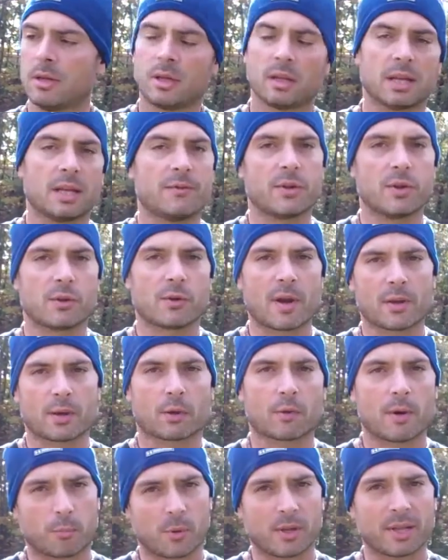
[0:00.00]
leaving your other
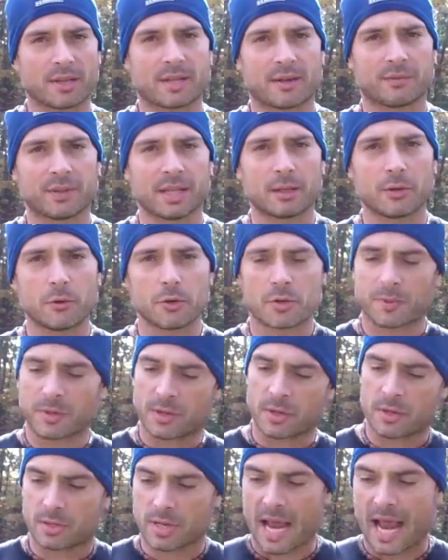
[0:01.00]
grip relatively loose,
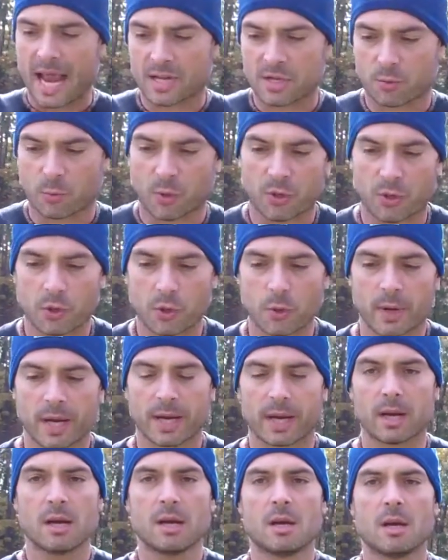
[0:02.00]
because as we're
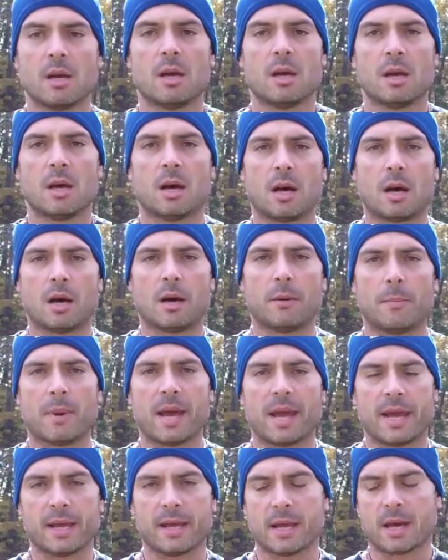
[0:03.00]
doing
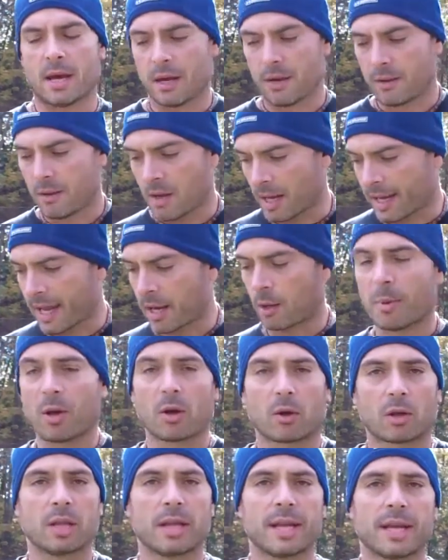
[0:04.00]
a kettlebell
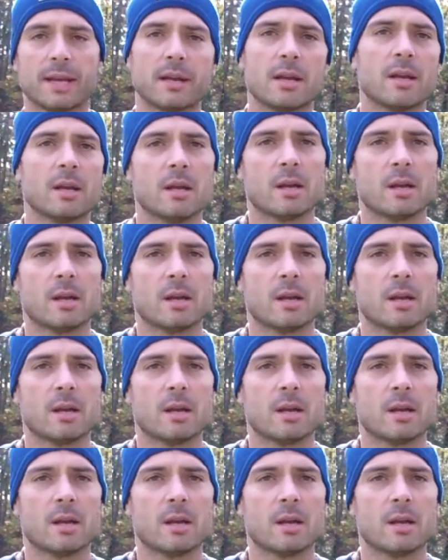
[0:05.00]
clean,